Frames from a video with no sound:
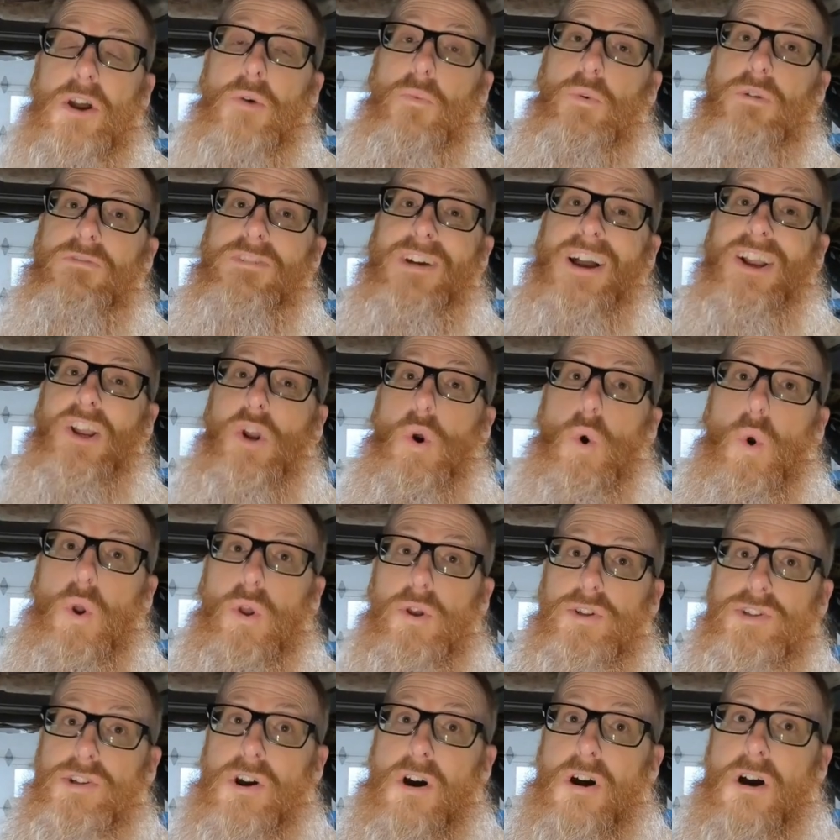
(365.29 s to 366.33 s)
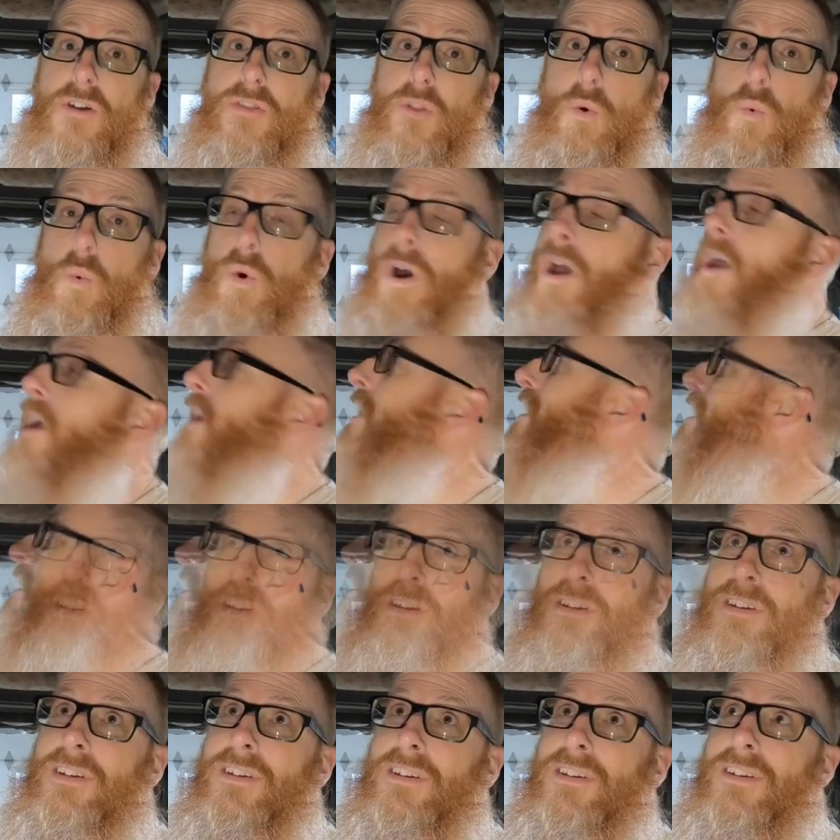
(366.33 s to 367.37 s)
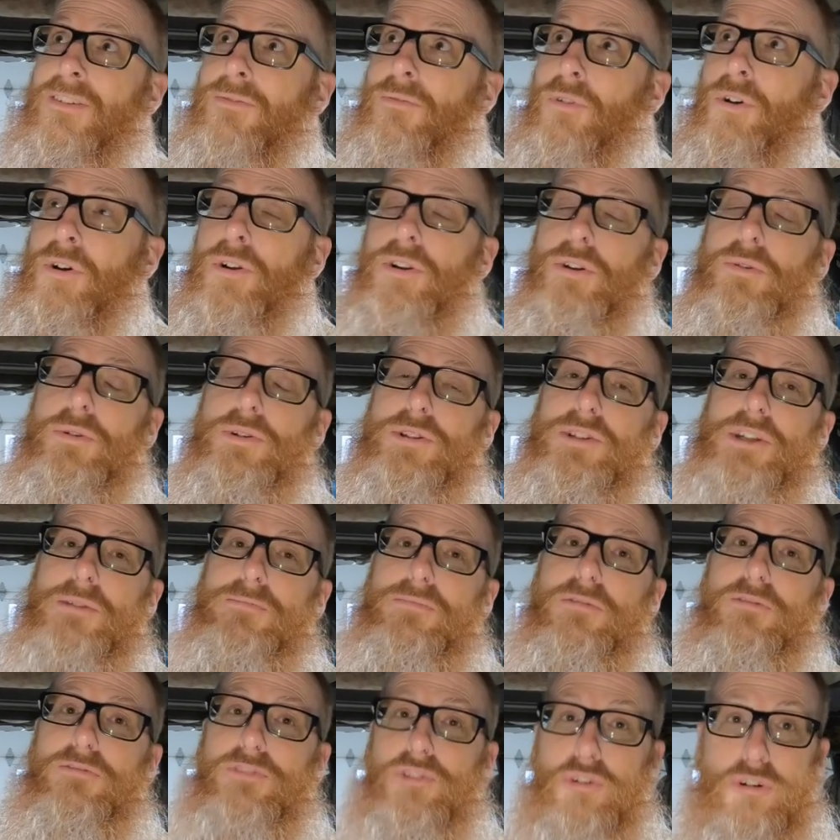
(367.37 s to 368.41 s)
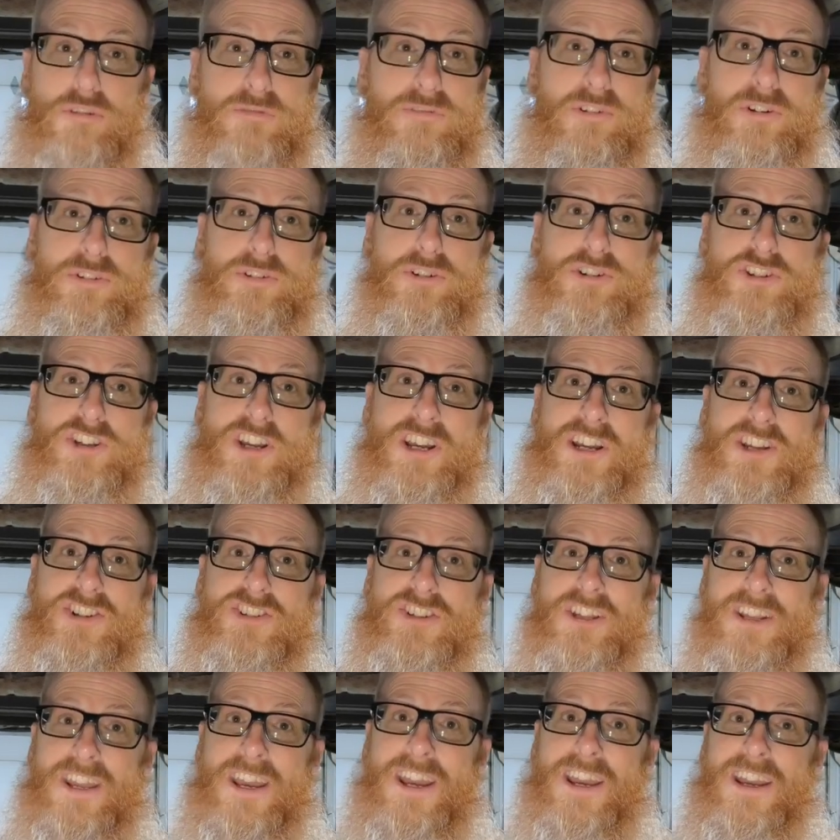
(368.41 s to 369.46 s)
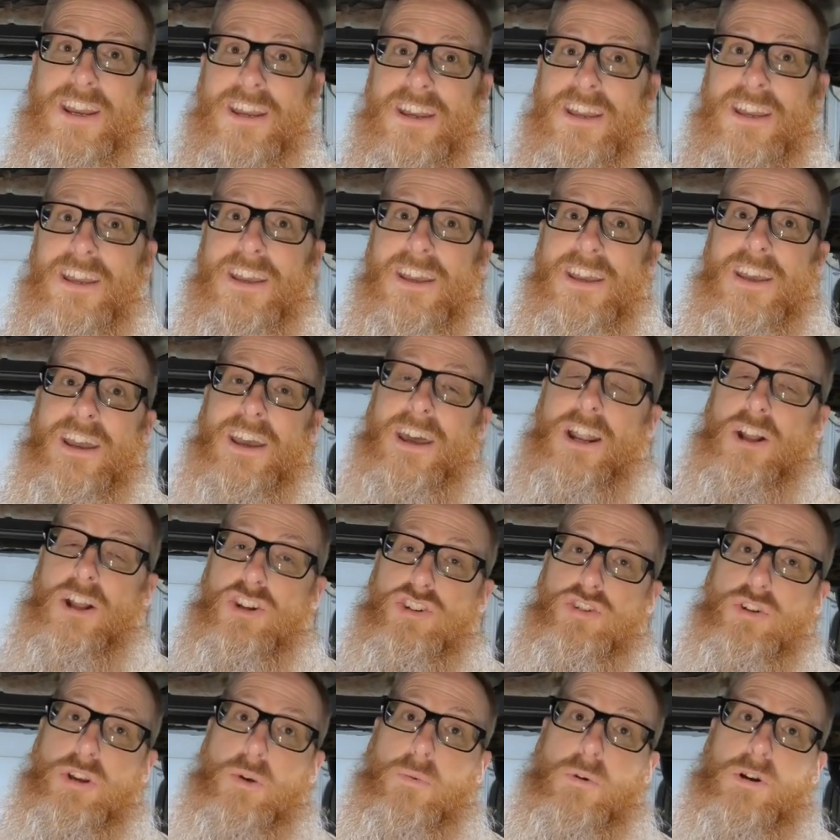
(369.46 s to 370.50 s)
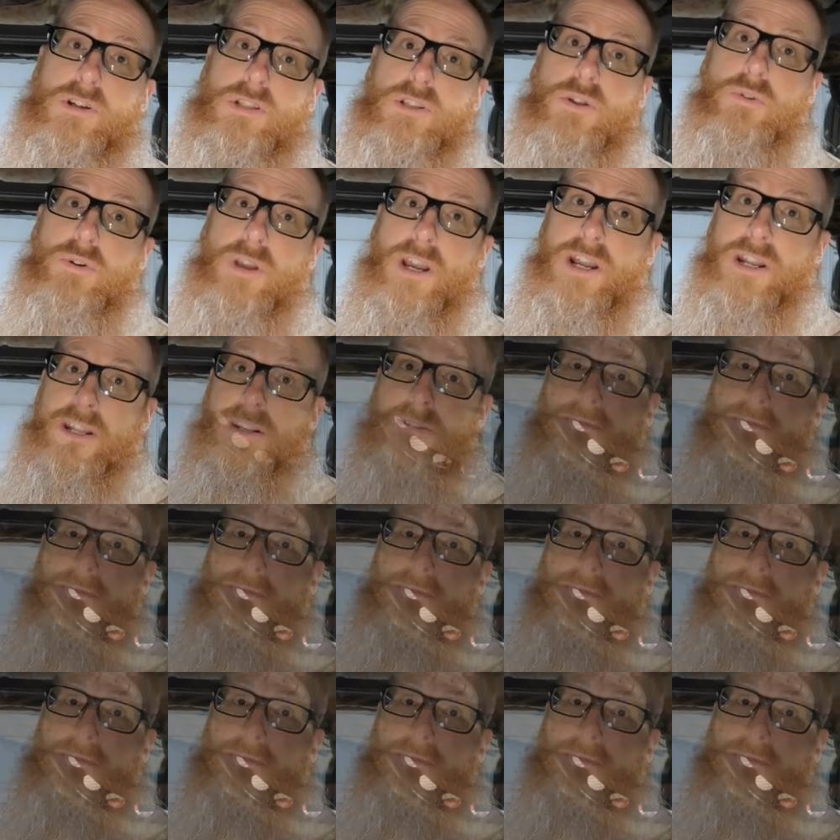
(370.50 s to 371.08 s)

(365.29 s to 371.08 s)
We've got coils on the way. We're gonna do a simple fuel filter change today, and I'll show you where it's located.